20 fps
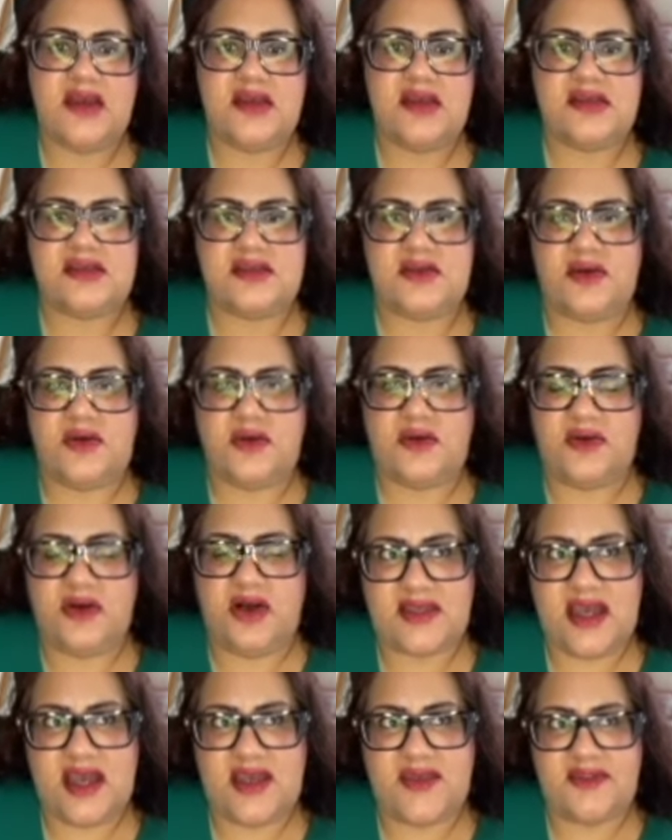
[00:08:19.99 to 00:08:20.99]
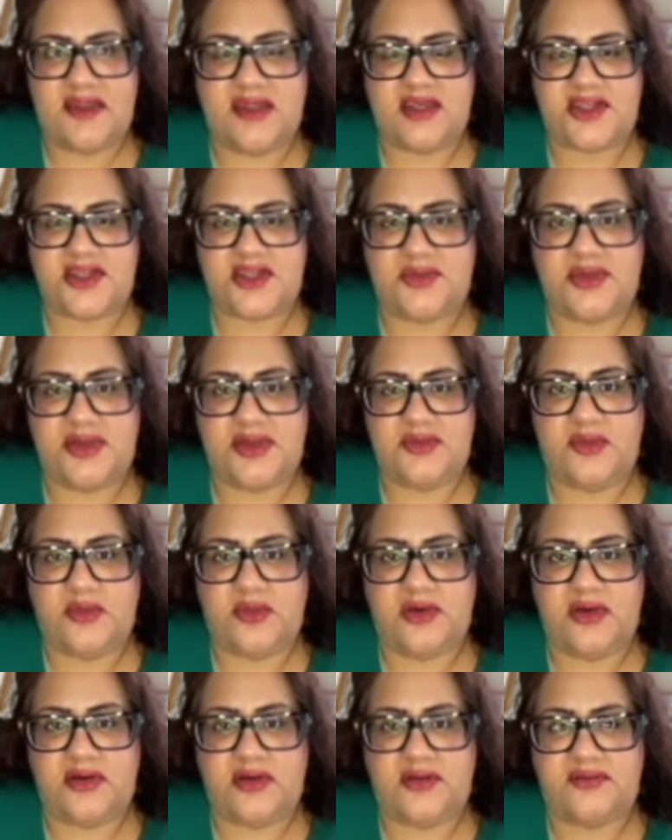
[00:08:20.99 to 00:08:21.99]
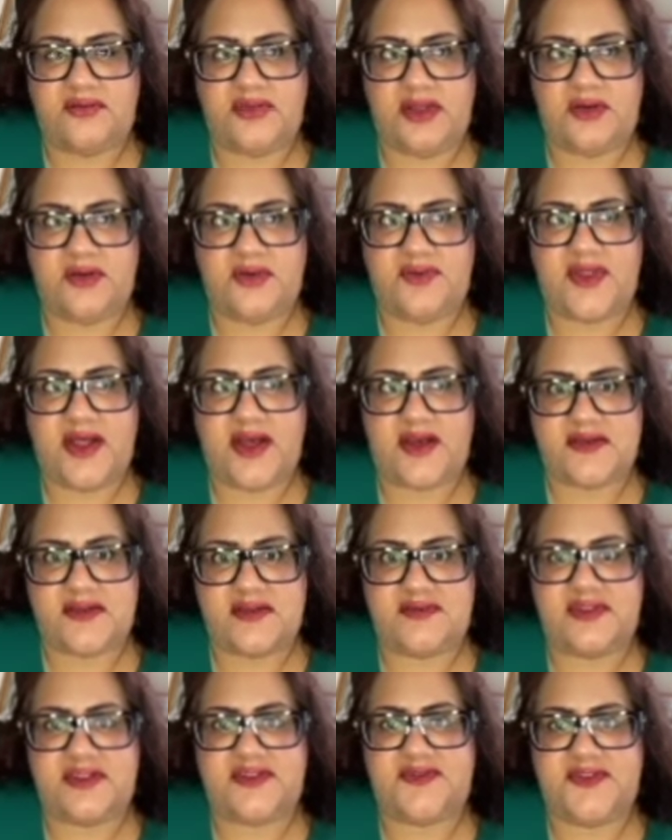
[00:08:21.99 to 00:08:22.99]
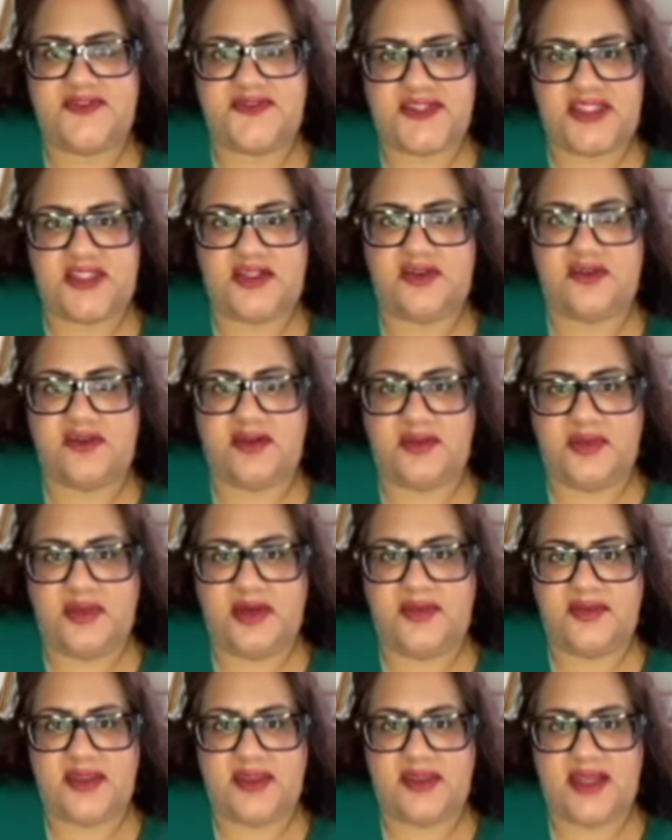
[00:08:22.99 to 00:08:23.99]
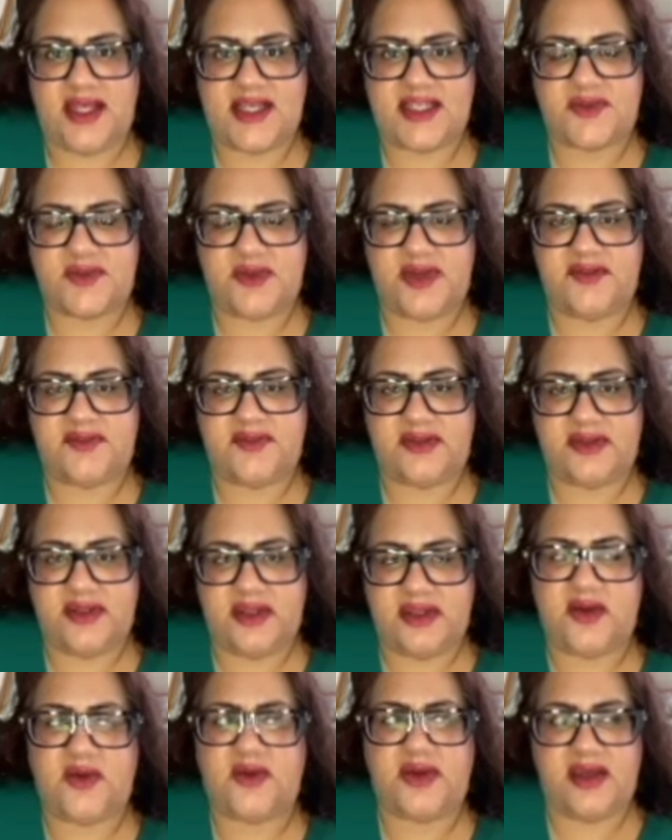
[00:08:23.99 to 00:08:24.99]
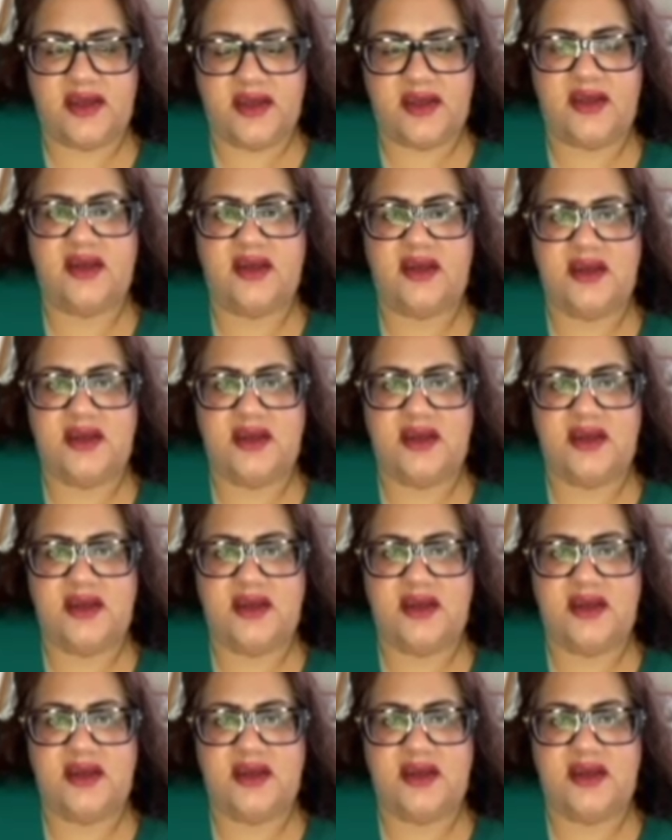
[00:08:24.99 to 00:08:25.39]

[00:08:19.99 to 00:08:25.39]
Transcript: So I think it should be more, you know, 1000 to 1500 a month. And that's where I feel like, okay,